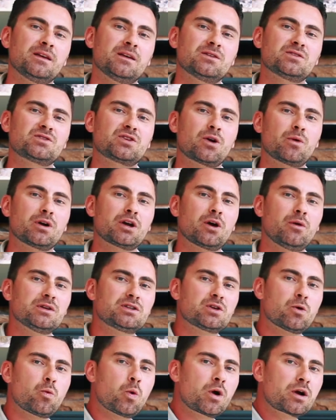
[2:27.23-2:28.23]
So we're
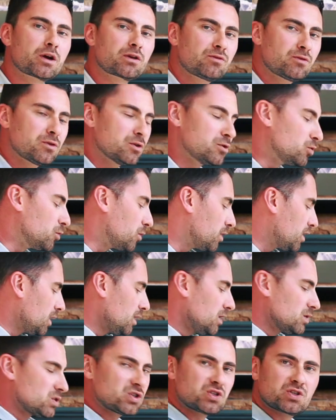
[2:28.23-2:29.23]
going to work through
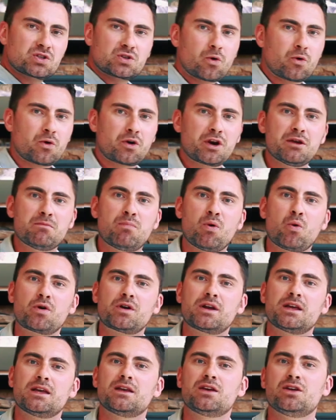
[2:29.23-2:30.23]

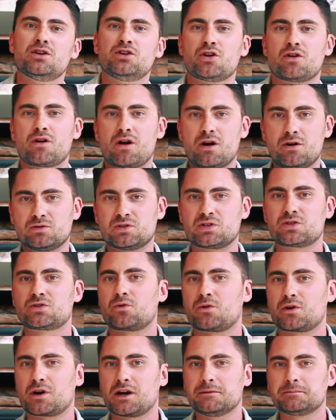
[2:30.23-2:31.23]
storyboarding your own
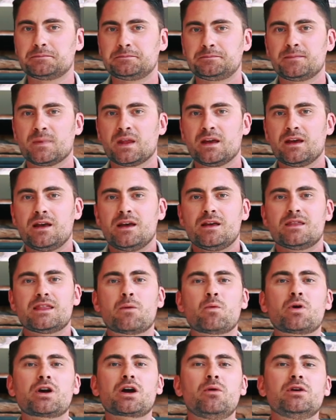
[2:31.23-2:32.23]
story.
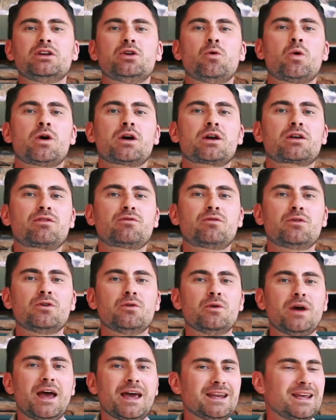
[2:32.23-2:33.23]
Then we're going to work
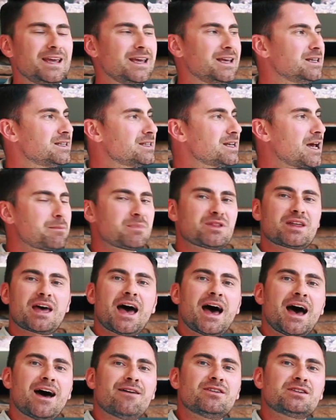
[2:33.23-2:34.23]
through an in-depth
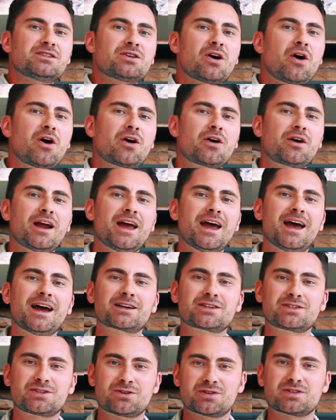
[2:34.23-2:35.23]
avatar
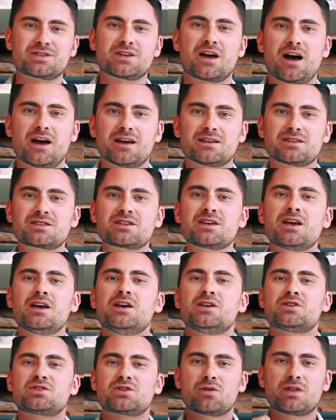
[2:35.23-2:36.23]
exercise
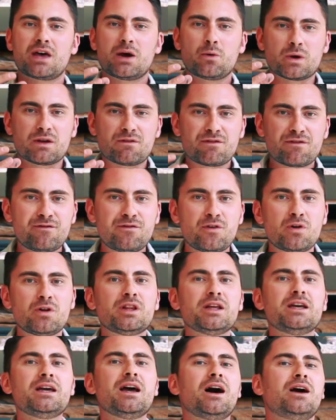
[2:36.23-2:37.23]
so that we
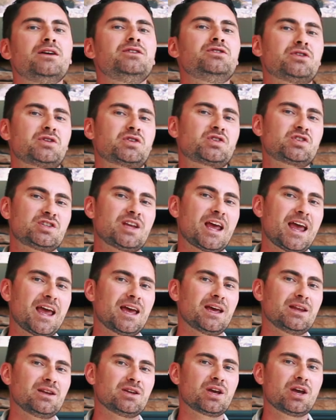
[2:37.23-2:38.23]
fully
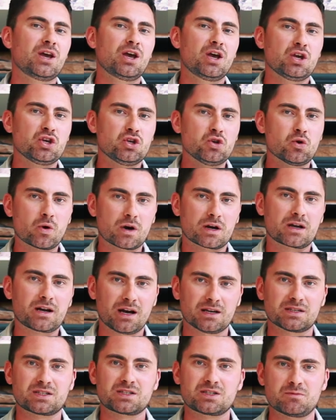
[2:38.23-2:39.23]
understand your
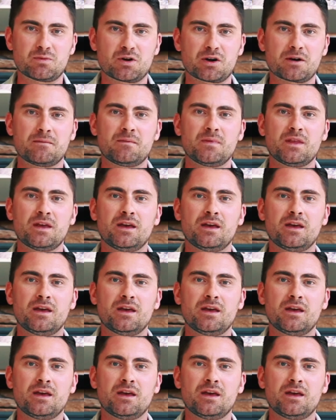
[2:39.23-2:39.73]
customer.